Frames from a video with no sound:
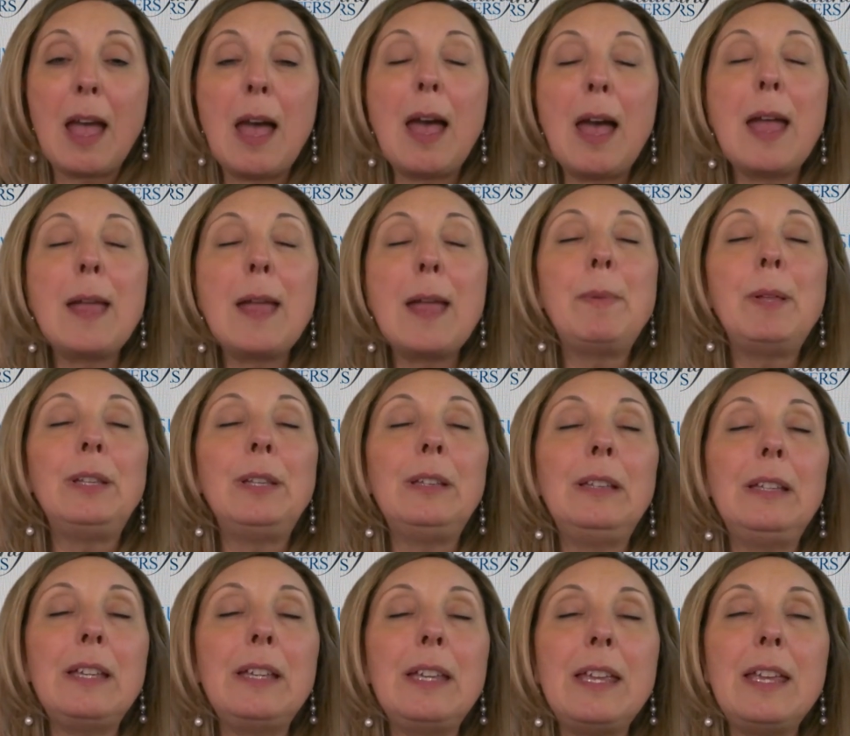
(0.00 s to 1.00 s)
I
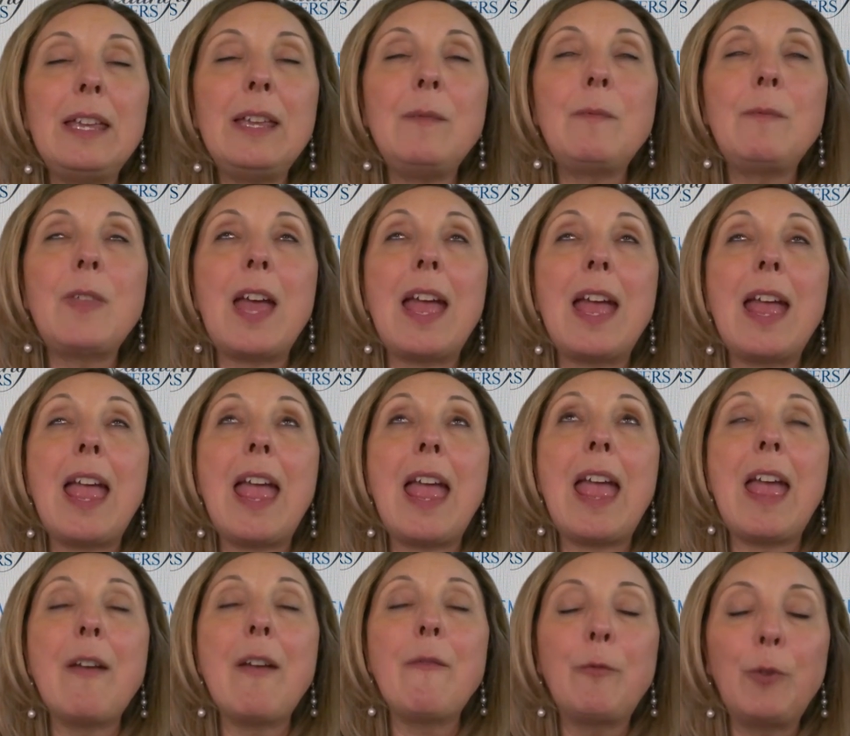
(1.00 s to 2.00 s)
believe that
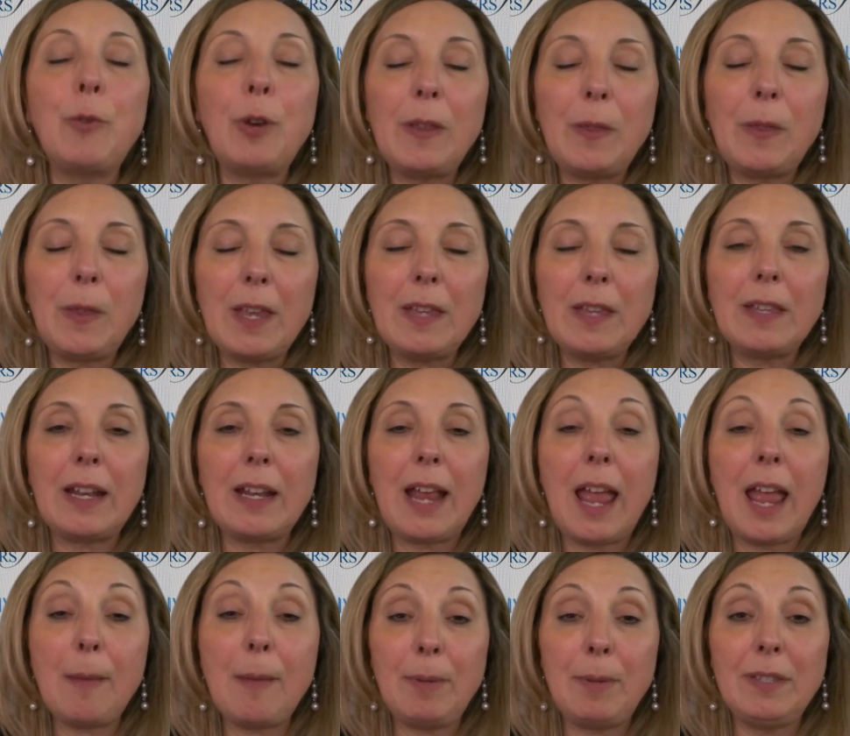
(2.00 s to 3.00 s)
everything that
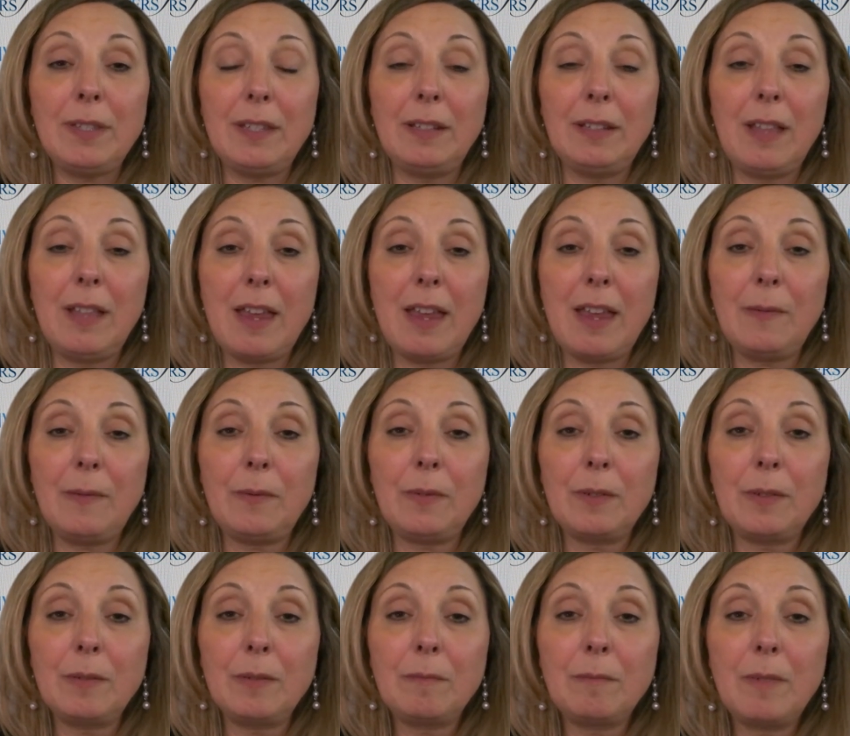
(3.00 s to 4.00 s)
happens in life
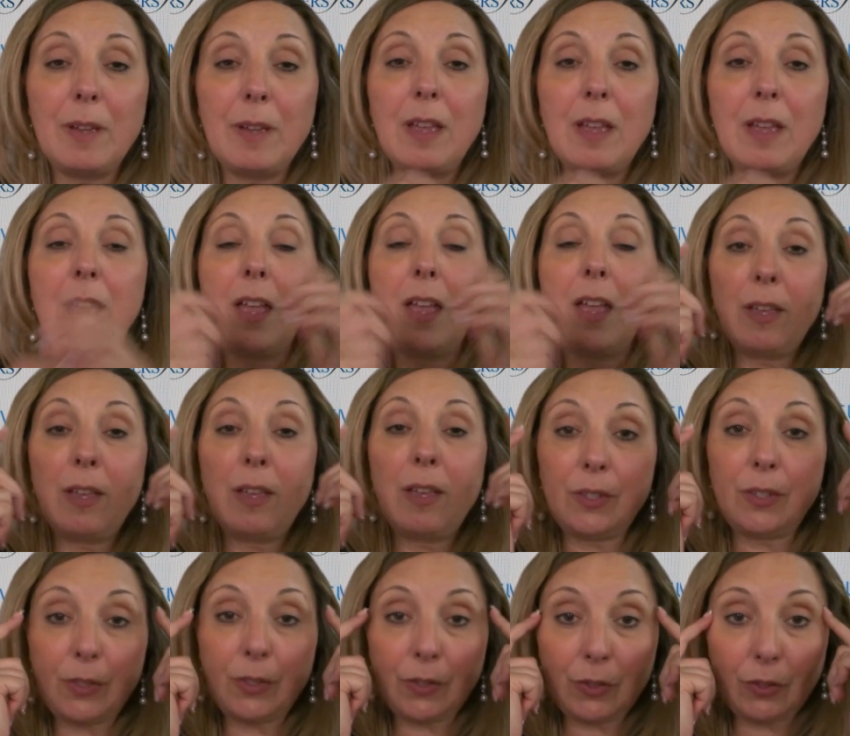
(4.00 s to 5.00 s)

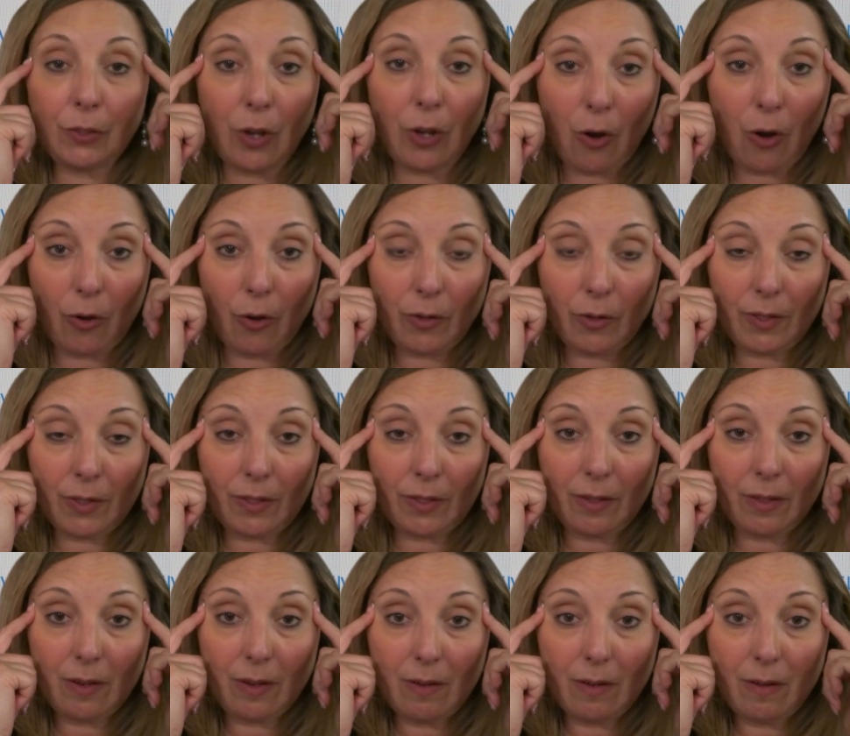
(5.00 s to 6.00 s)

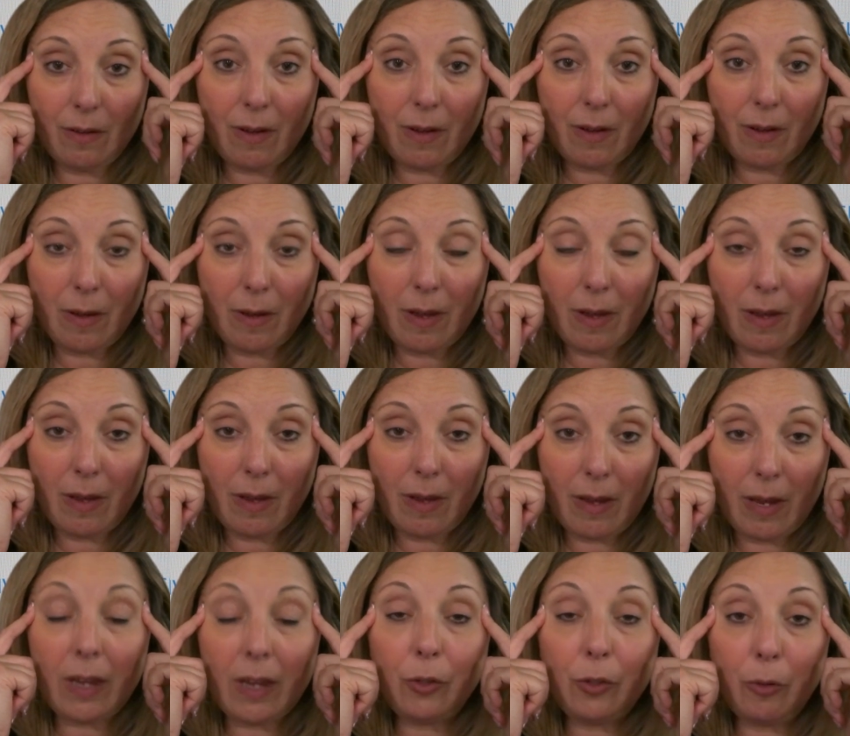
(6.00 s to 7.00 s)
starts
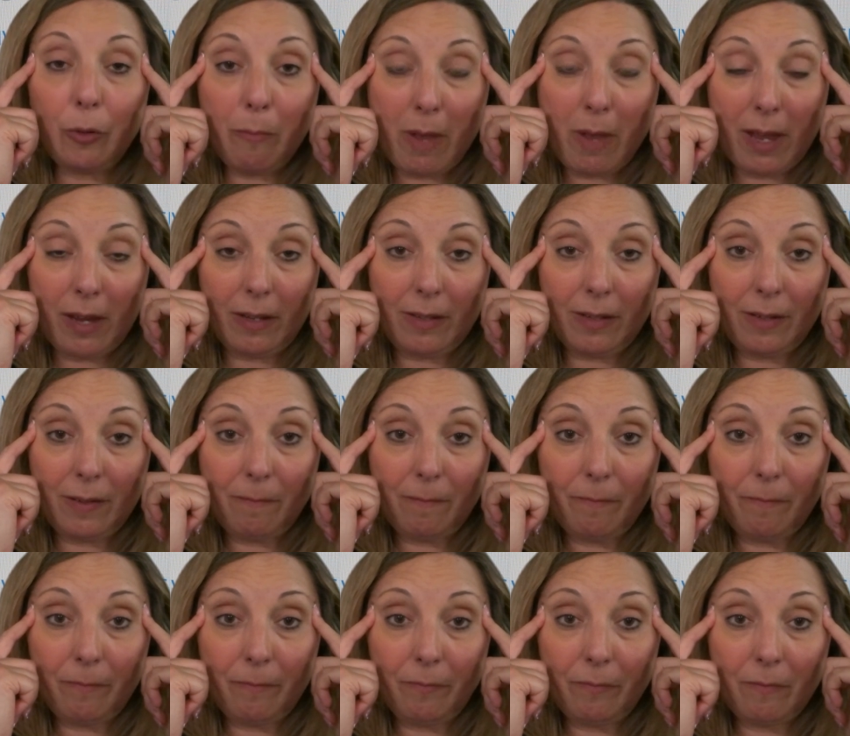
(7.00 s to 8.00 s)
in your mind,
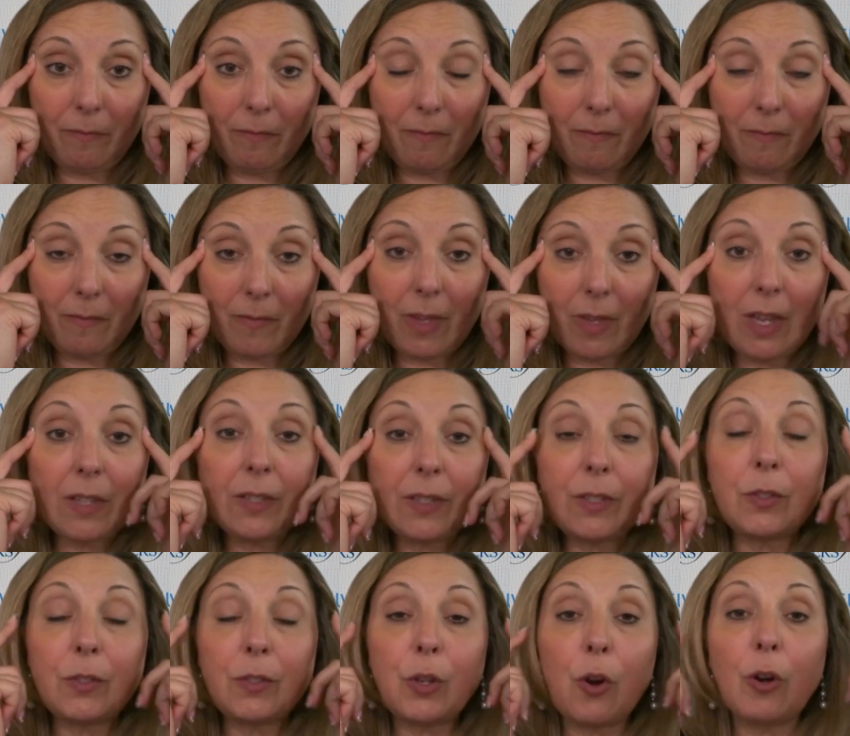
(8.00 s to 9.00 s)

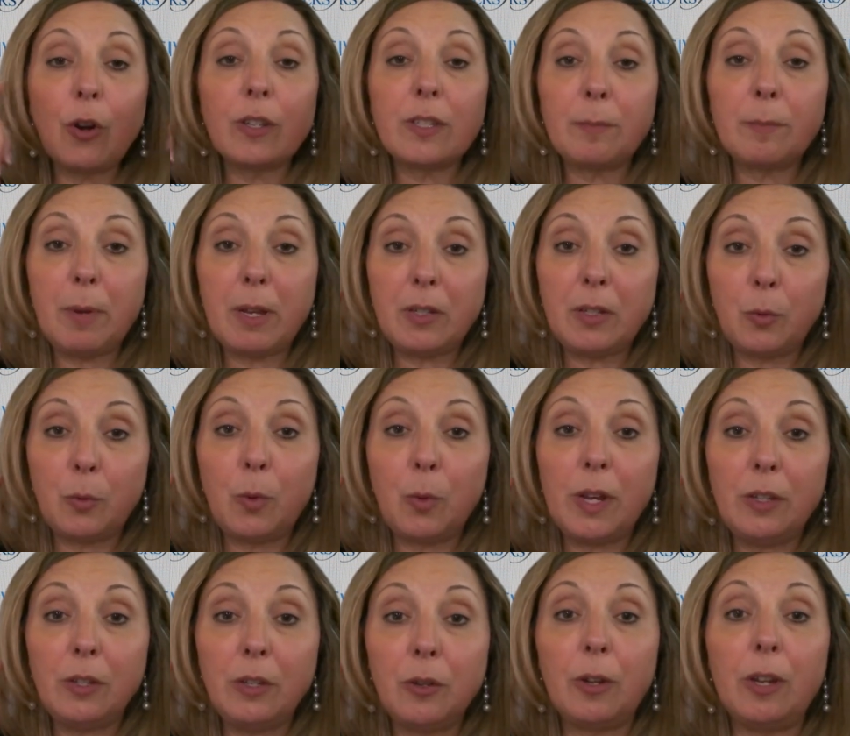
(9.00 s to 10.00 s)
starts
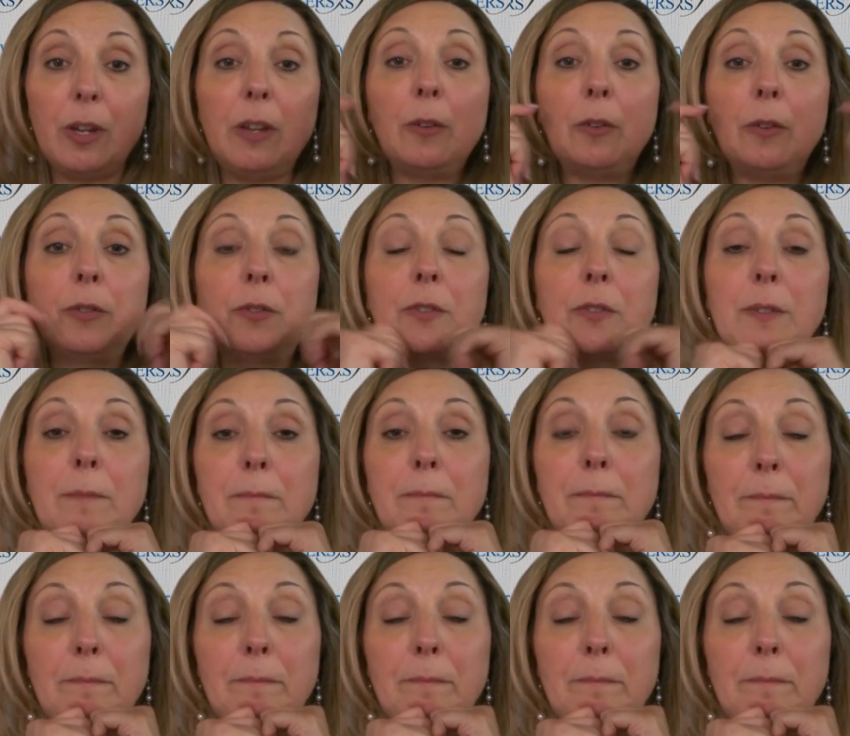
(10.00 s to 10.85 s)
between your ears.